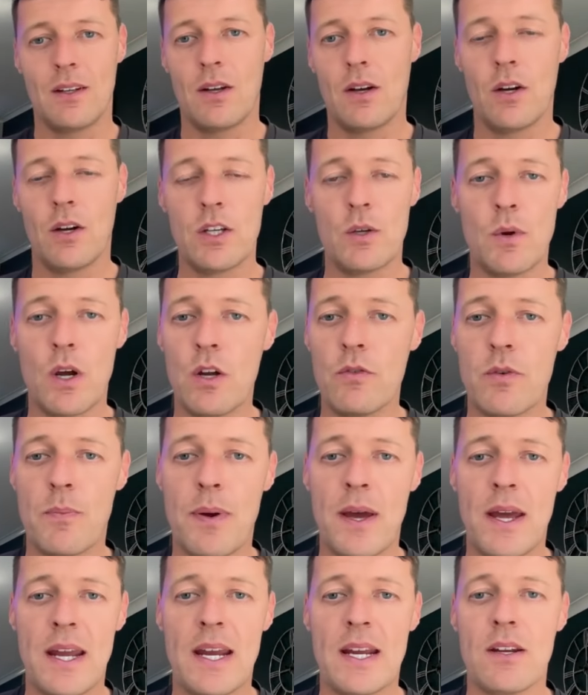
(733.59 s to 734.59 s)
Are you
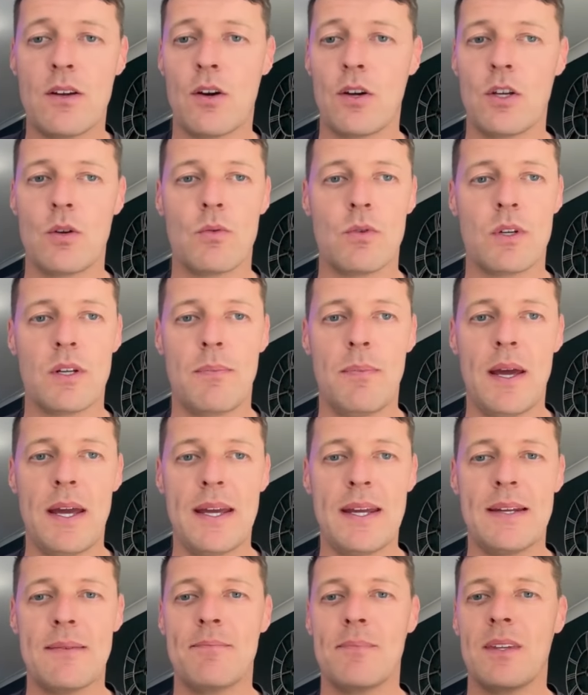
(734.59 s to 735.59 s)
overpaying? Are you
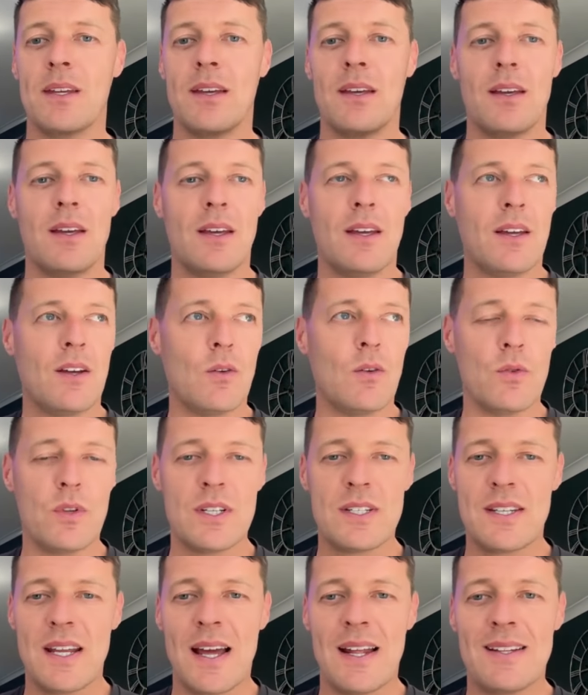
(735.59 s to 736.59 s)
underpaying?
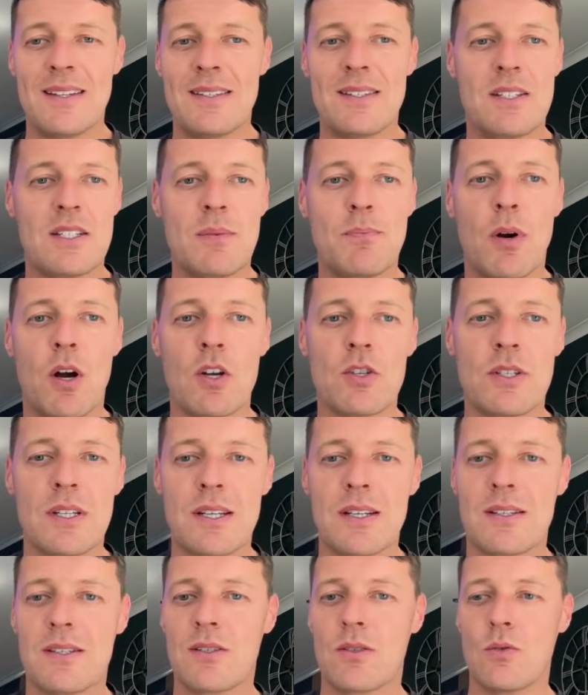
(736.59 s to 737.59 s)
Understand
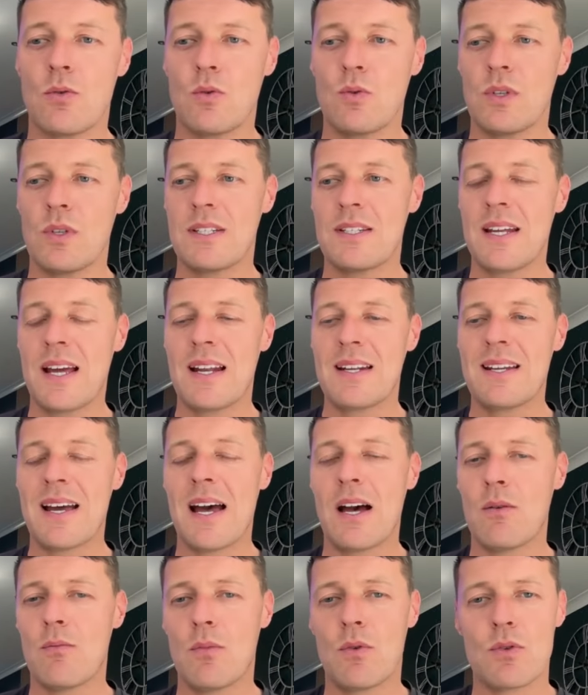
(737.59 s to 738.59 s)
deposits, understand
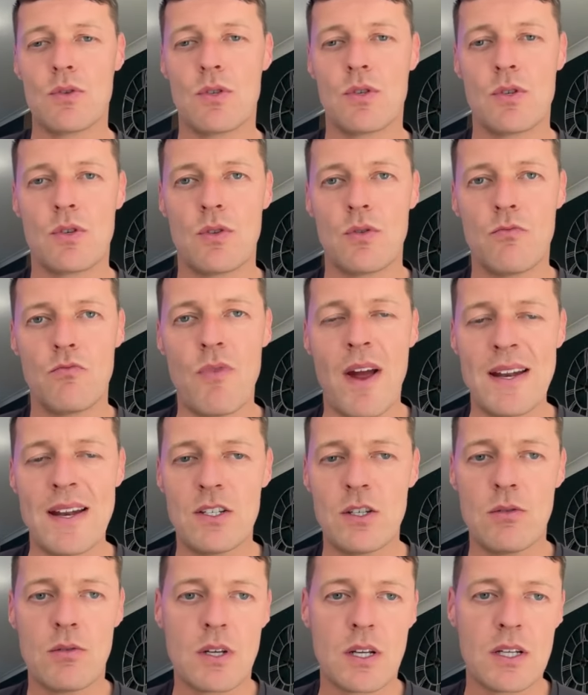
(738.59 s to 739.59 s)
how much
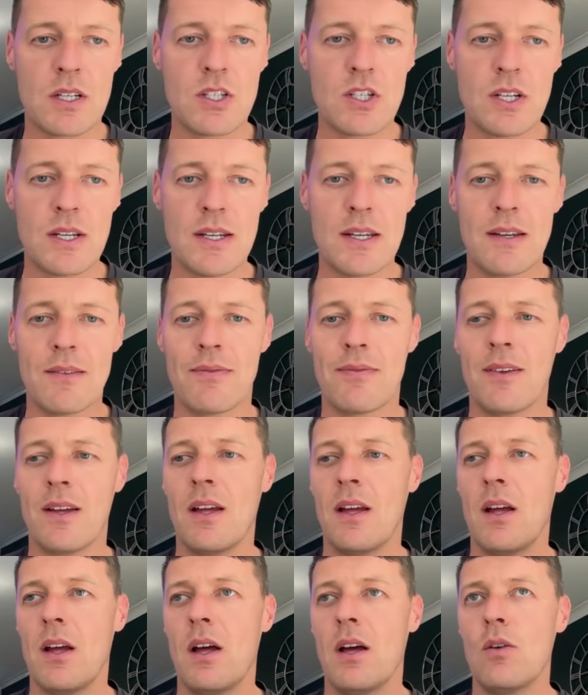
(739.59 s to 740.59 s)
rent you can achieve,
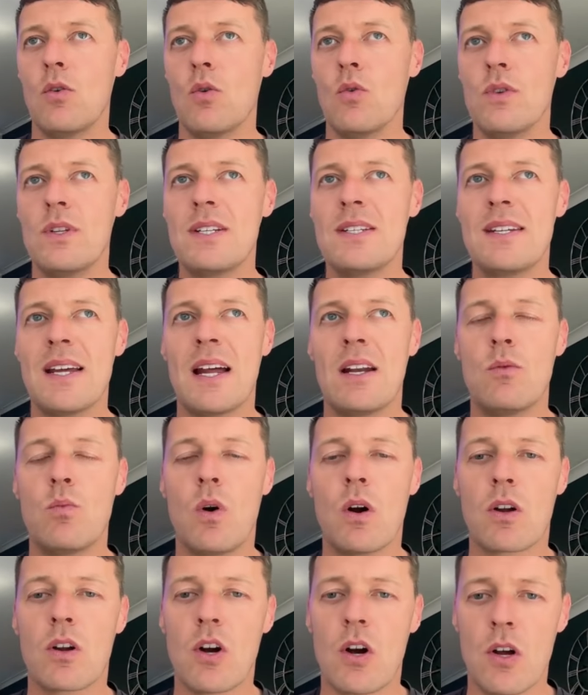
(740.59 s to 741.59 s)
understand
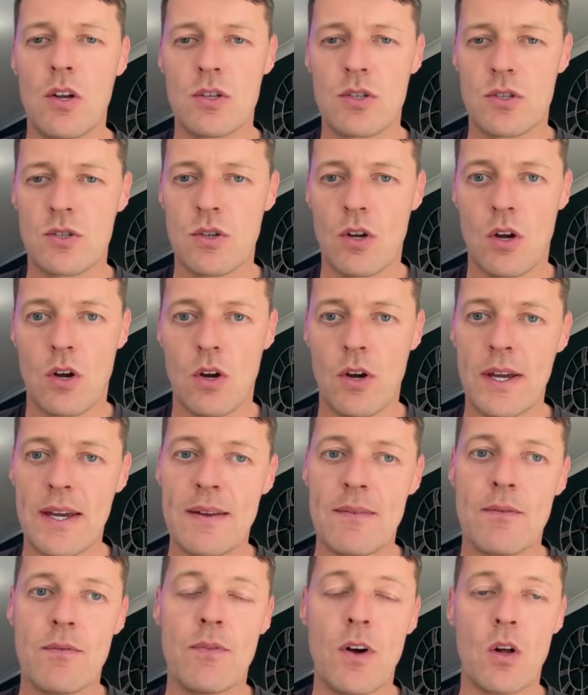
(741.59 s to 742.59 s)
what costs are
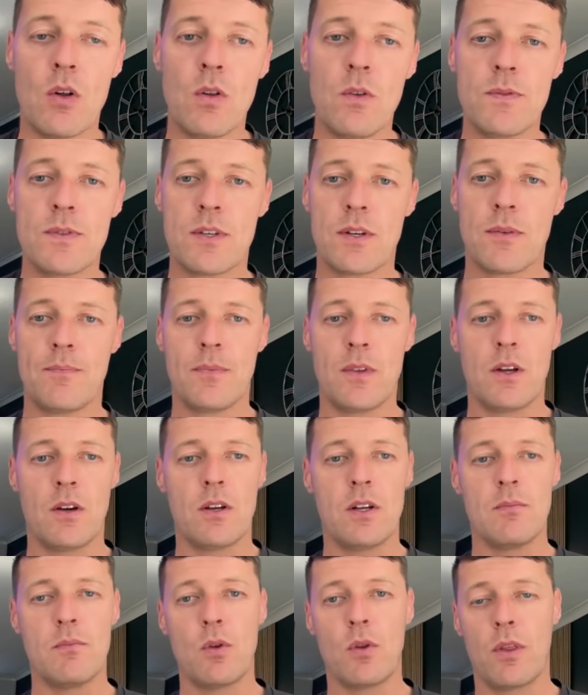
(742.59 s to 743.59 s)
involved on
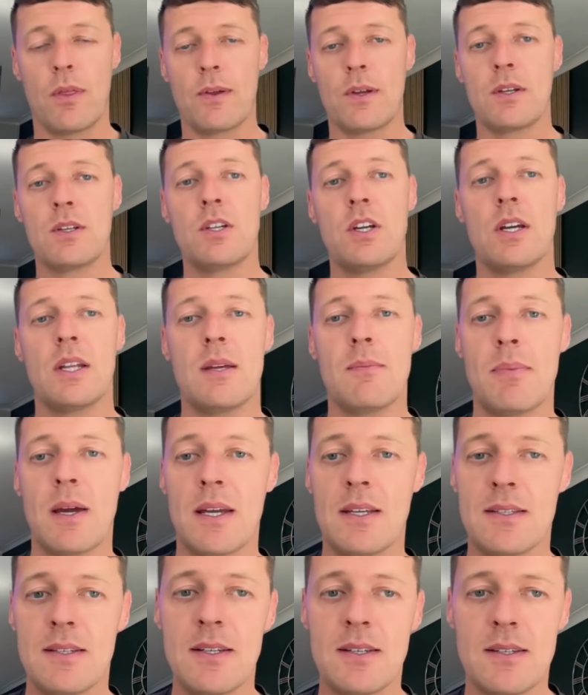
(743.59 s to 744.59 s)
a monthly and yearly
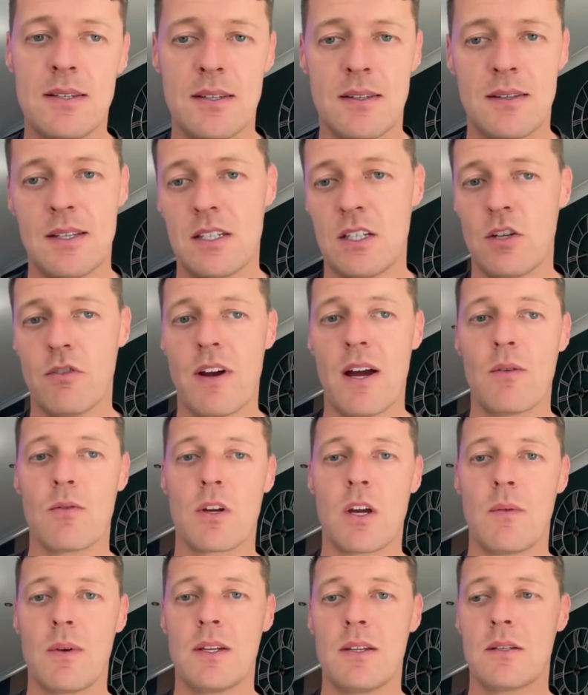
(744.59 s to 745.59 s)
basis. These are your
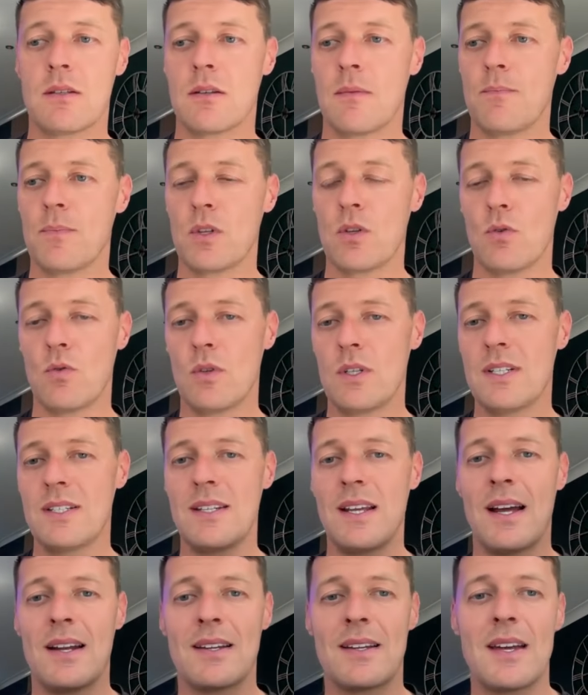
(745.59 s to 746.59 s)
outgoings.
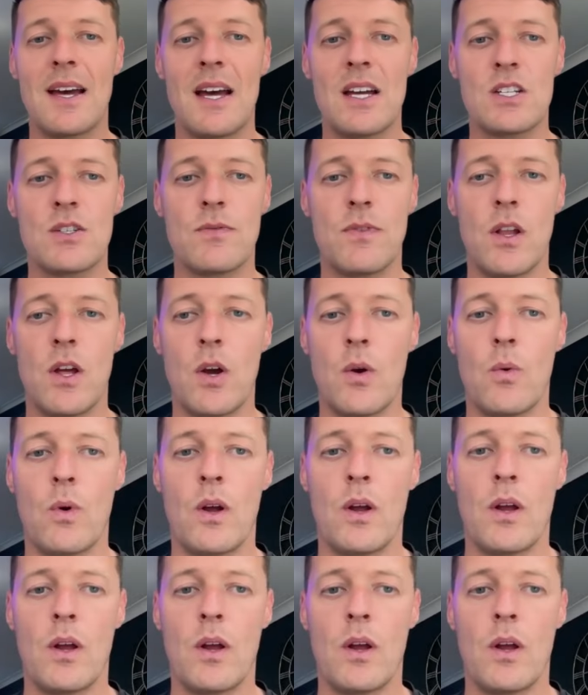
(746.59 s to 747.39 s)
Understand cash flow.